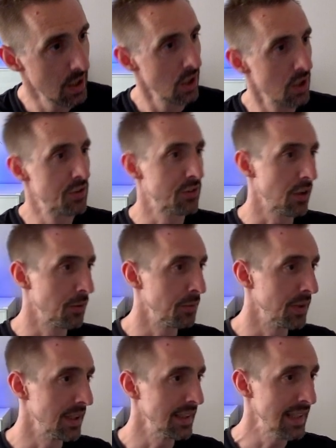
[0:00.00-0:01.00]

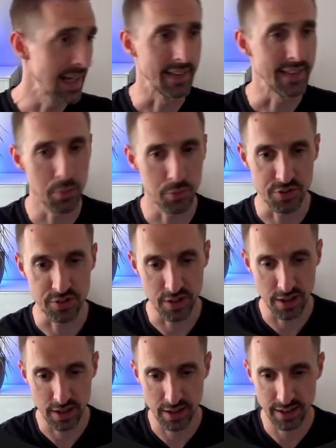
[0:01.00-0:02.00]
So yeah, that was
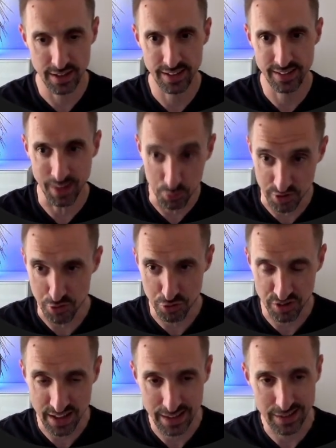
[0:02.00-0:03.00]

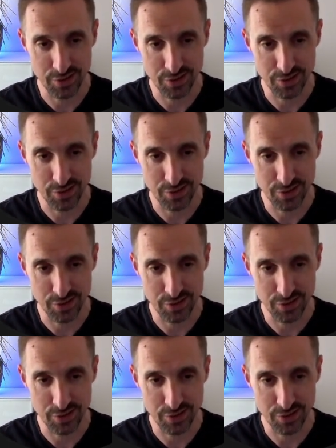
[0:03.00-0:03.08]
interesting.